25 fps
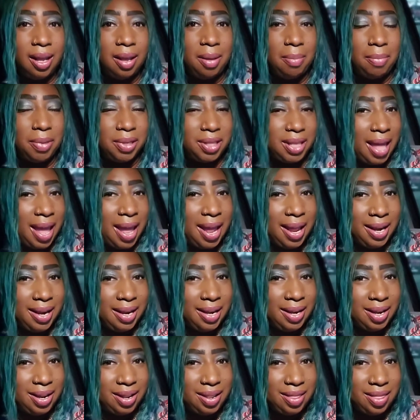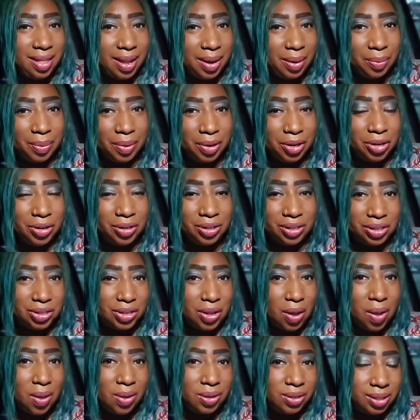But then there were
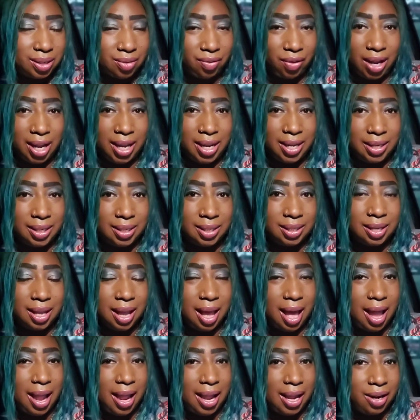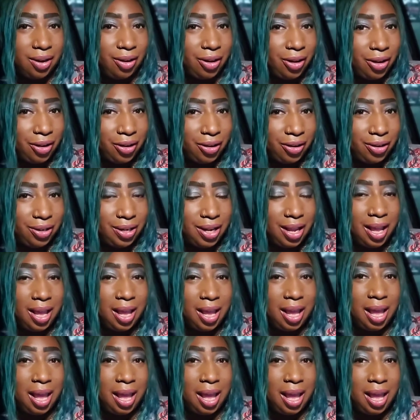songs of his I had heard